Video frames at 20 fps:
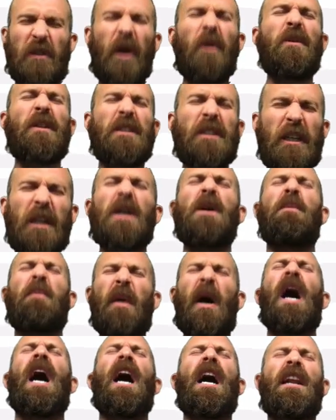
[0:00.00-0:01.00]
going zero.
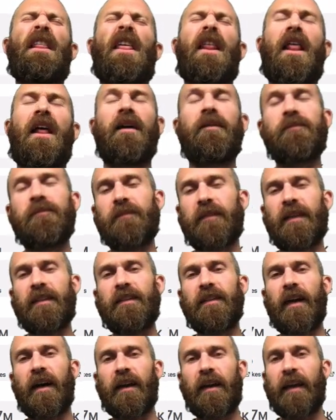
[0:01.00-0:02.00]
Blah, blah, blah.
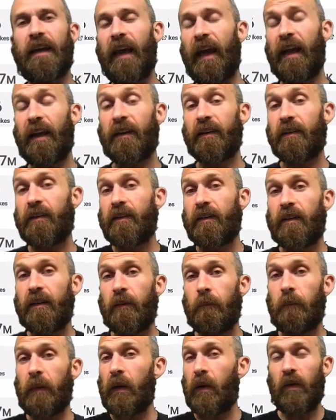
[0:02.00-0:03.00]
It's not. It can't.
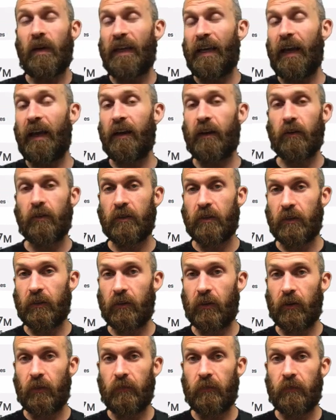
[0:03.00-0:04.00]
Bitcoin can't go to
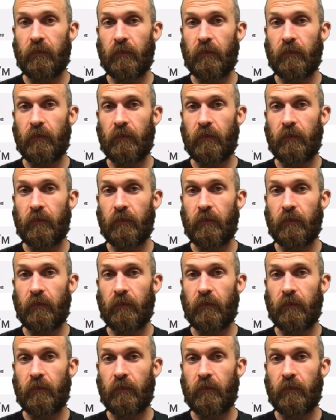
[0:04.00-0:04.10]
zero.